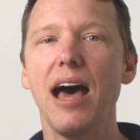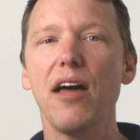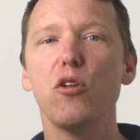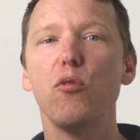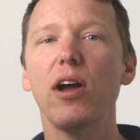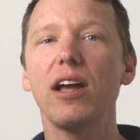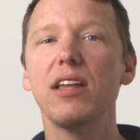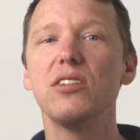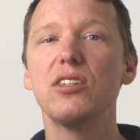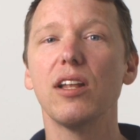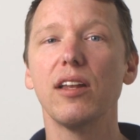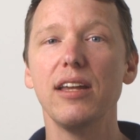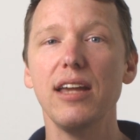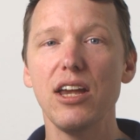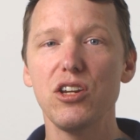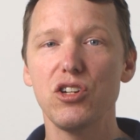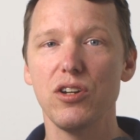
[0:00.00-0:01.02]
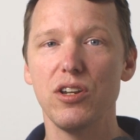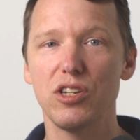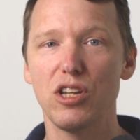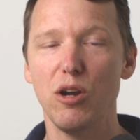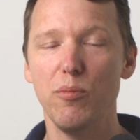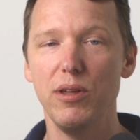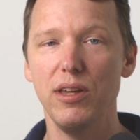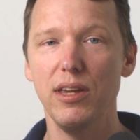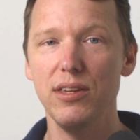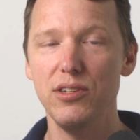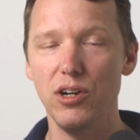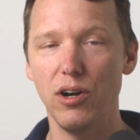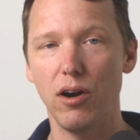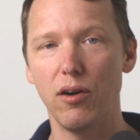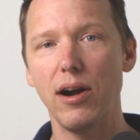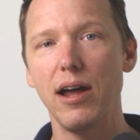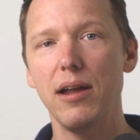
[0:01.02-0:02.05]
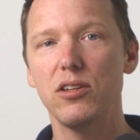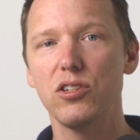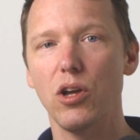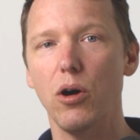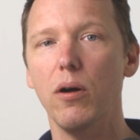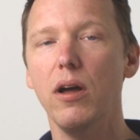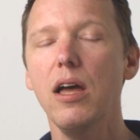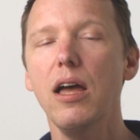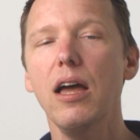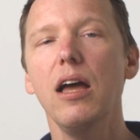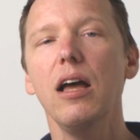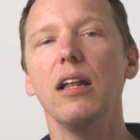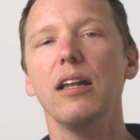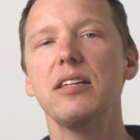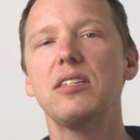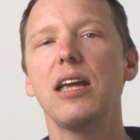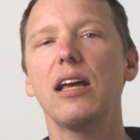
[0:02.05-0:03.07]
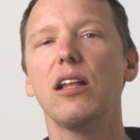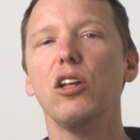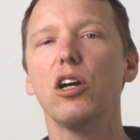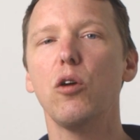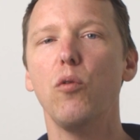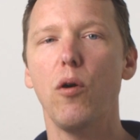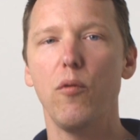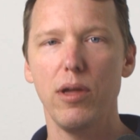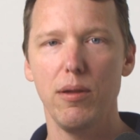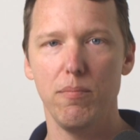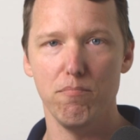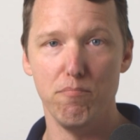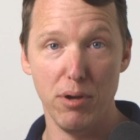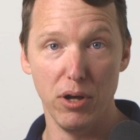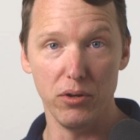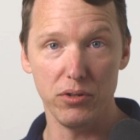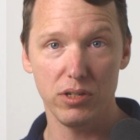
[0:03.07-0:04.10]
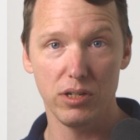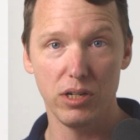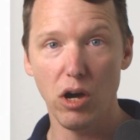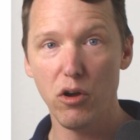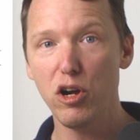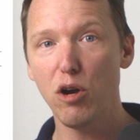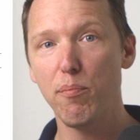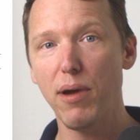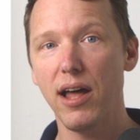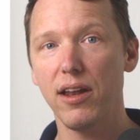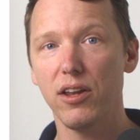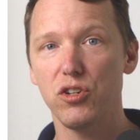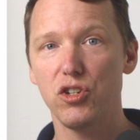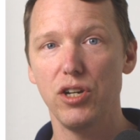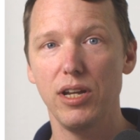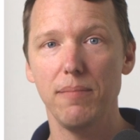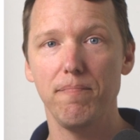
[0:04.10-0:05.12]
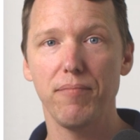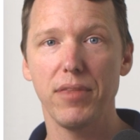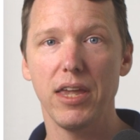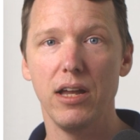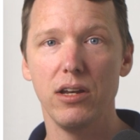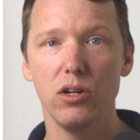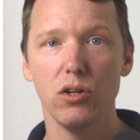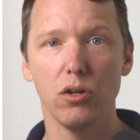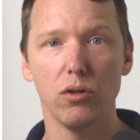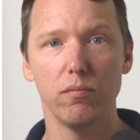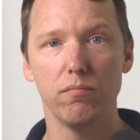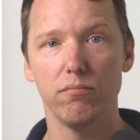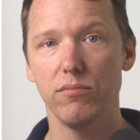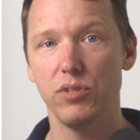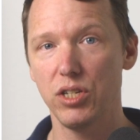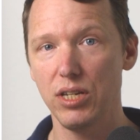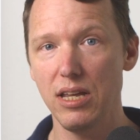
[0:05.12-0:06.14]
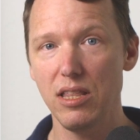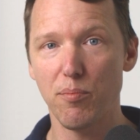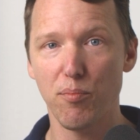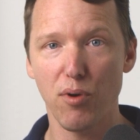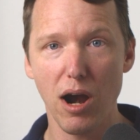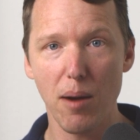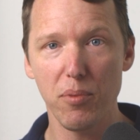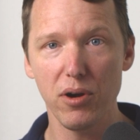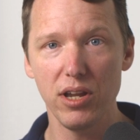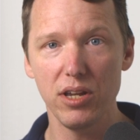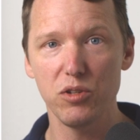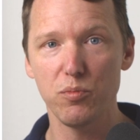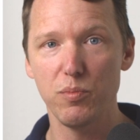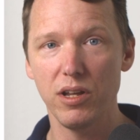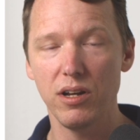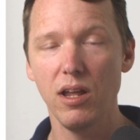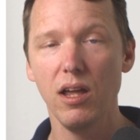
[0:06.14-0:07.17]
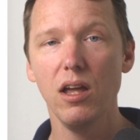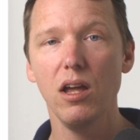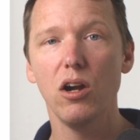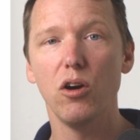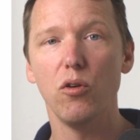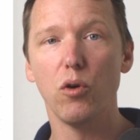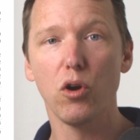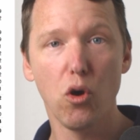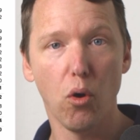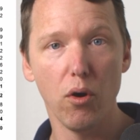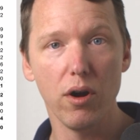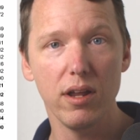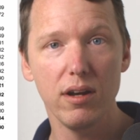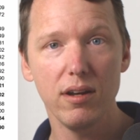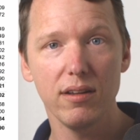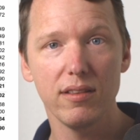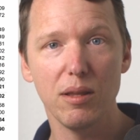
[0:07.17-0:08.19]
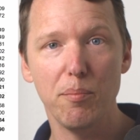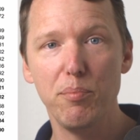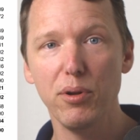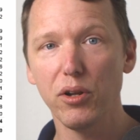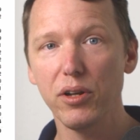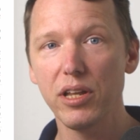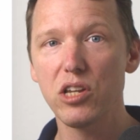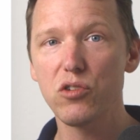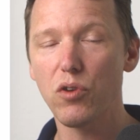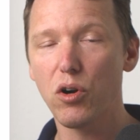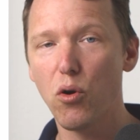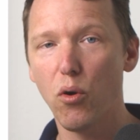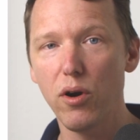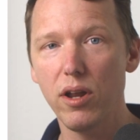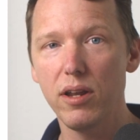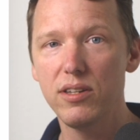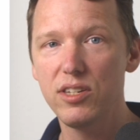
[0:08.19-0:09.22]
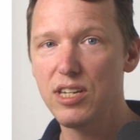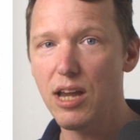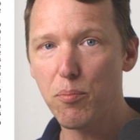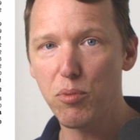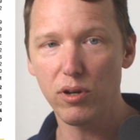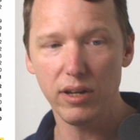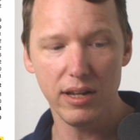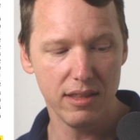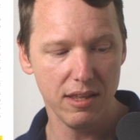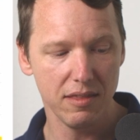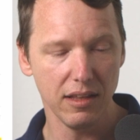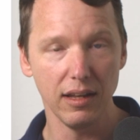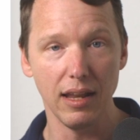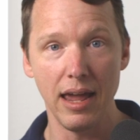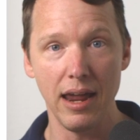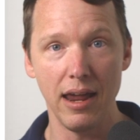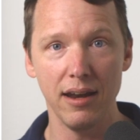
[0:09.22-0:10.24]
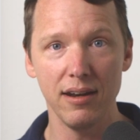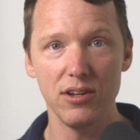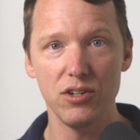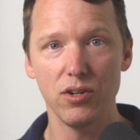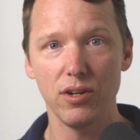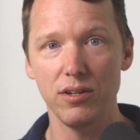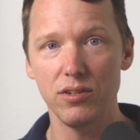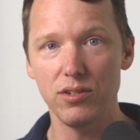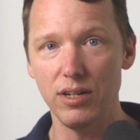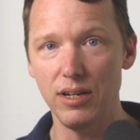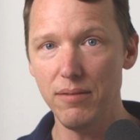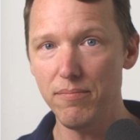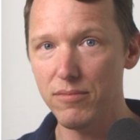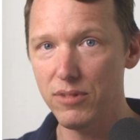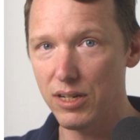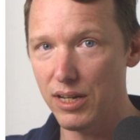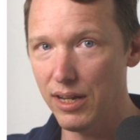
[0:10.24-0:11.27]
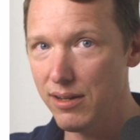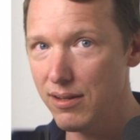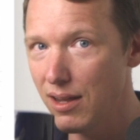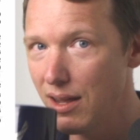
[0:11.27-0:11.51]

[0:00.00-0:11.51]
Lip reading: reconciliation is going to be easier, all right? So let's take a look at what we built. Go to your balance sheet and you'll see the property has been recorded. The building is recorded separately than the land, as you can see, okay?